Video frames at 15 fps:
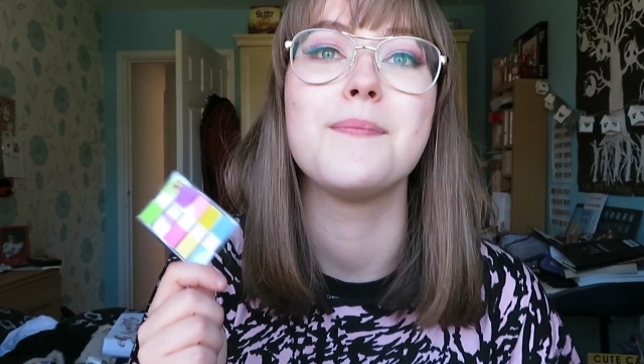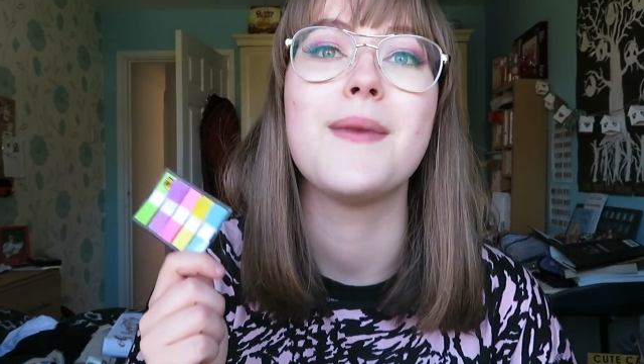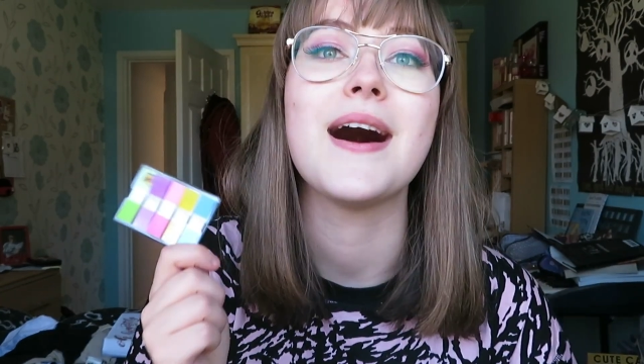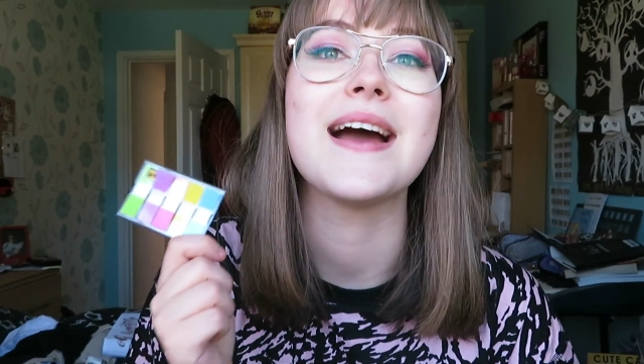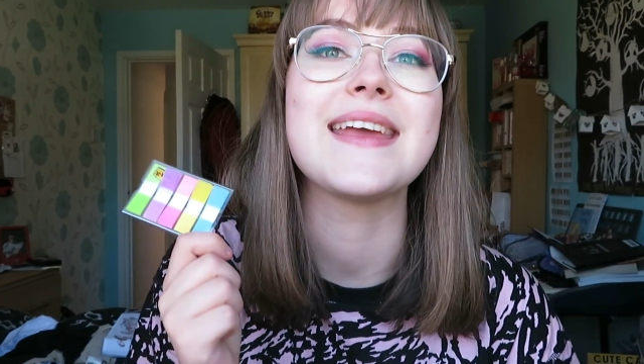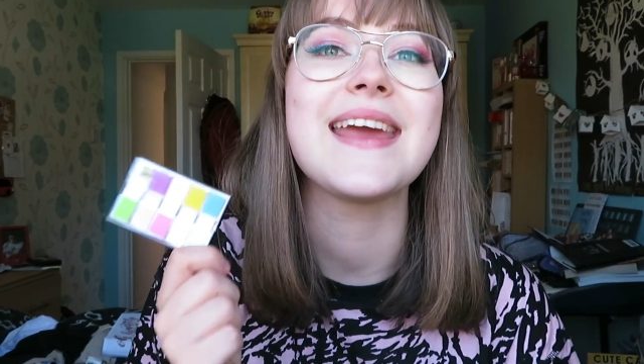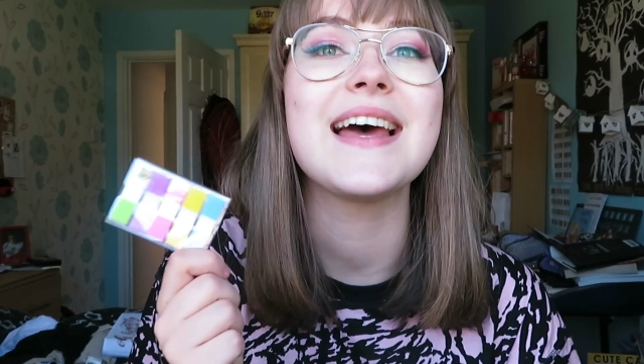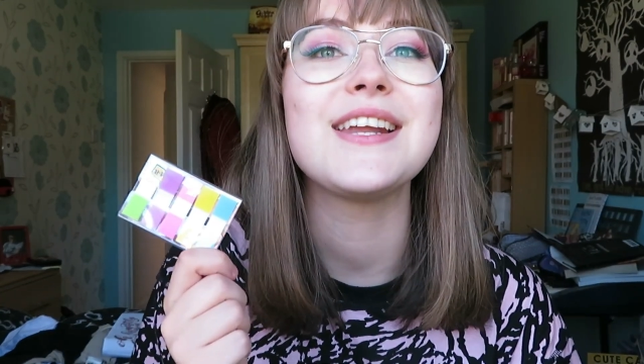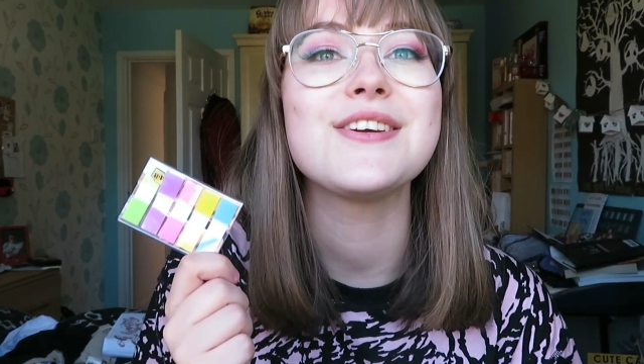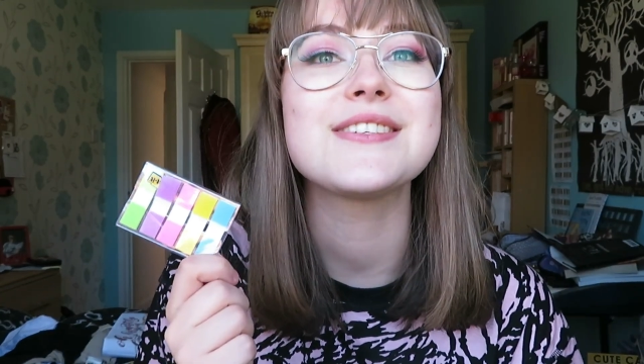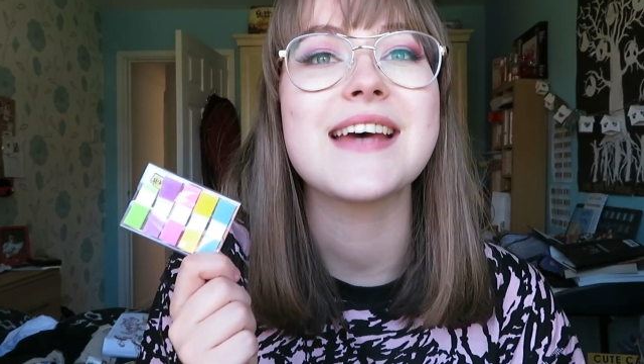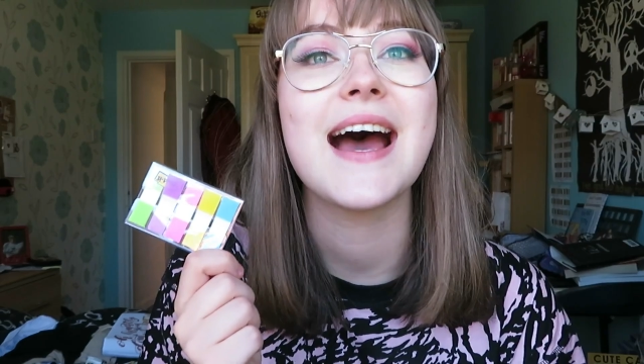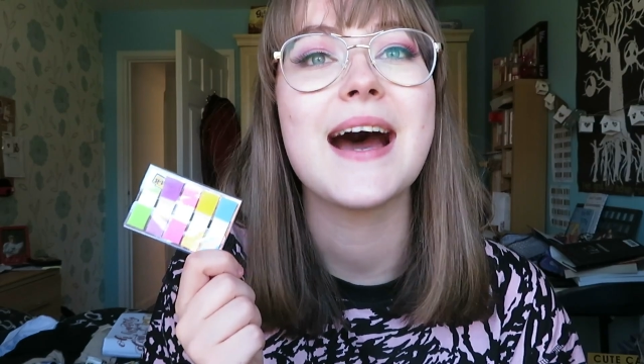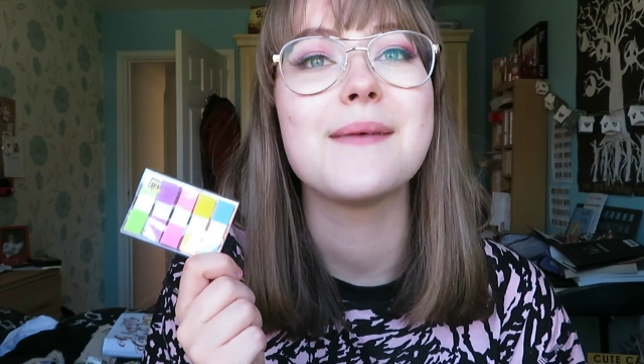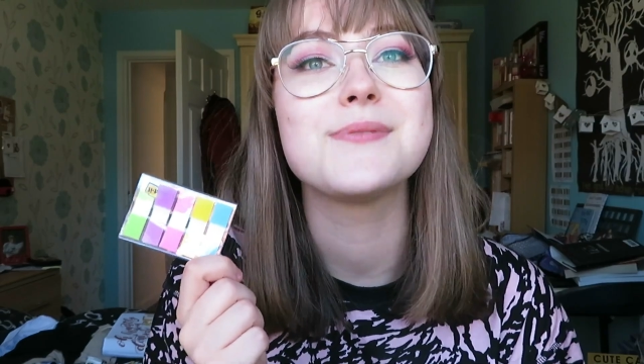My yellow
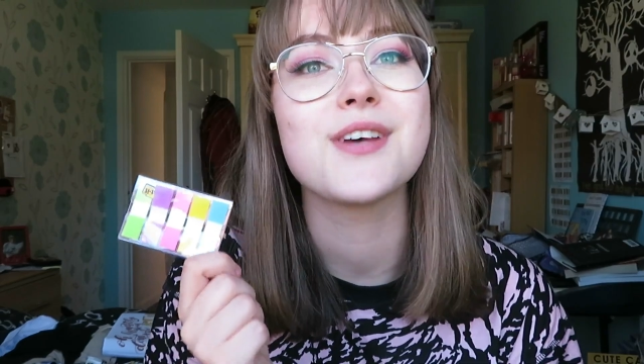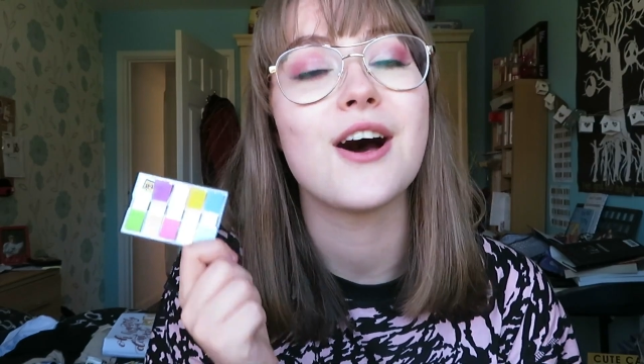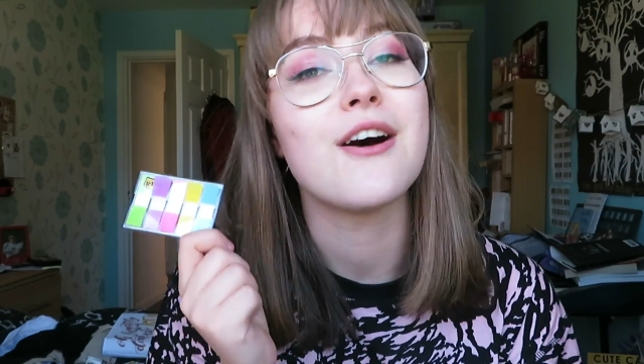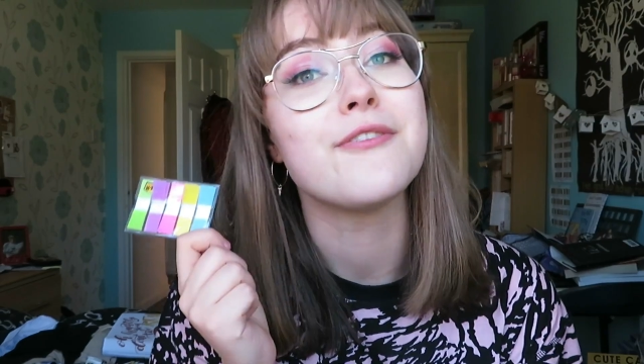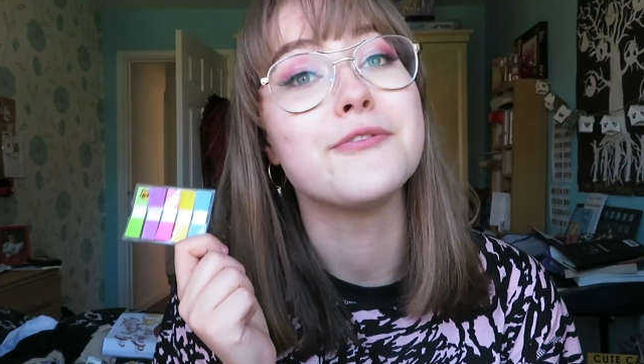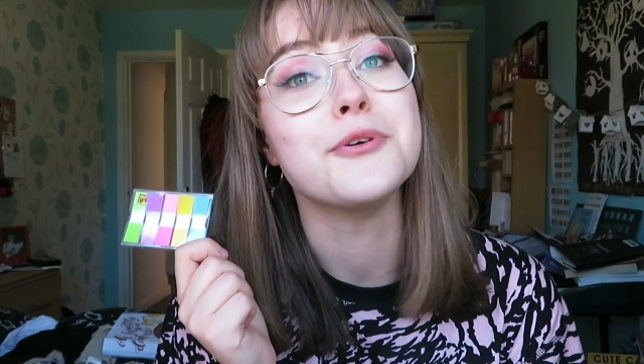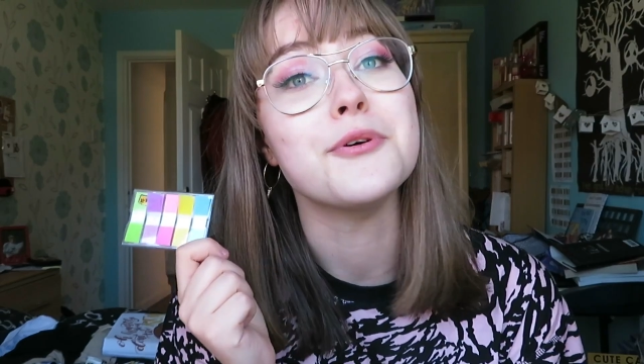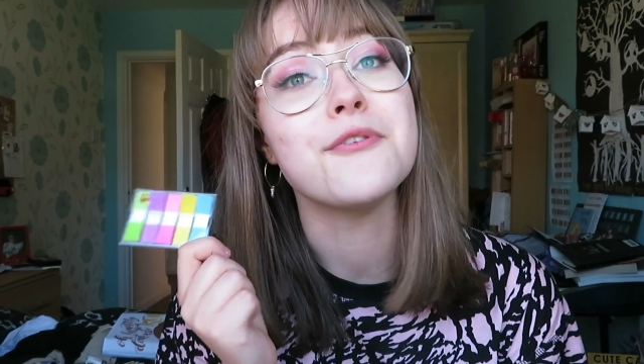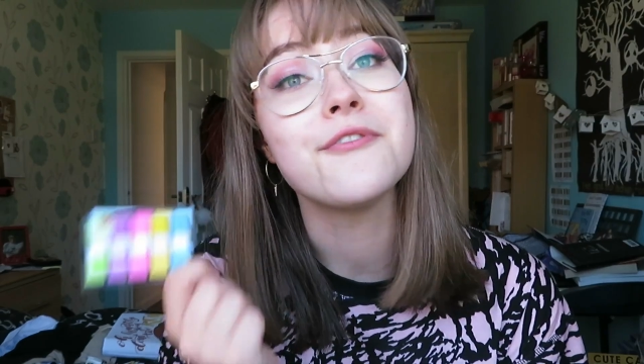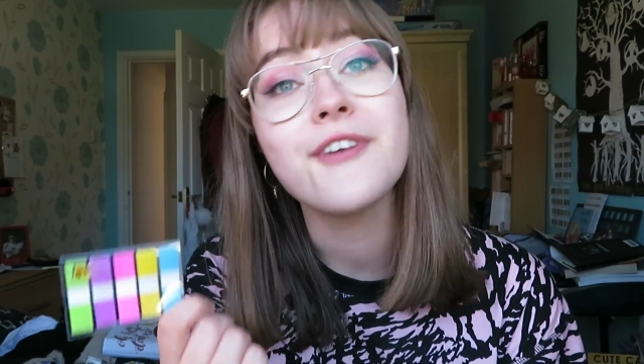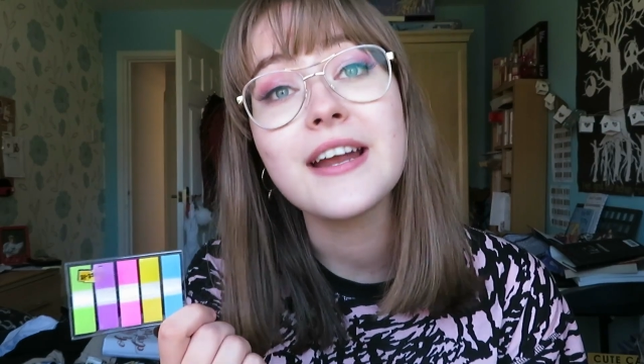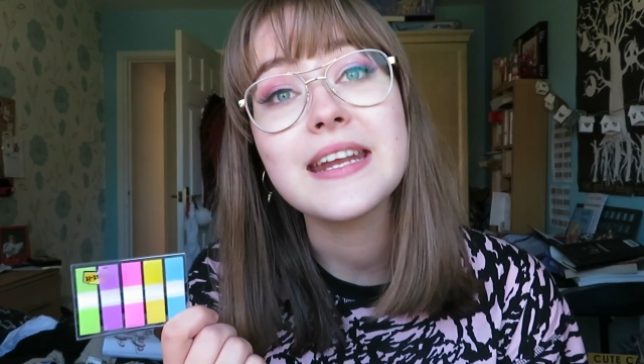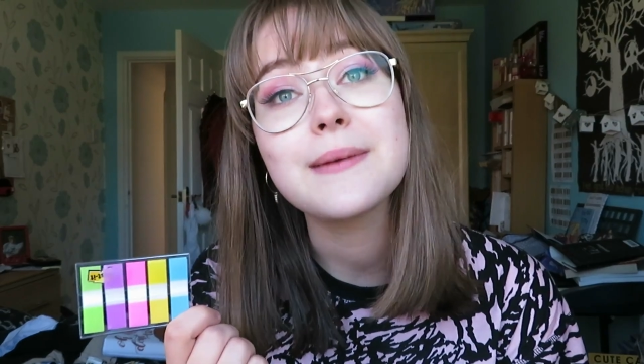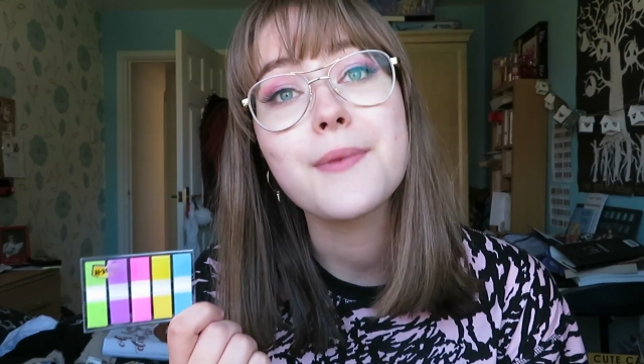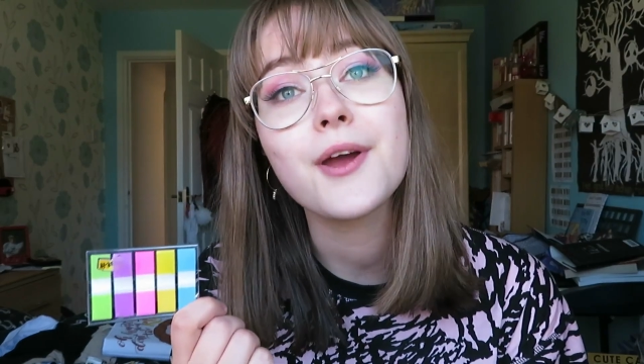tabs are for
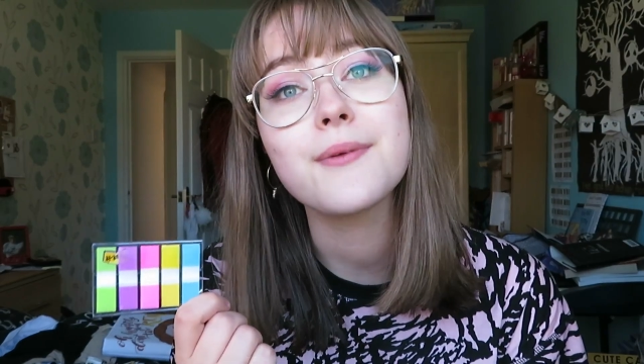funny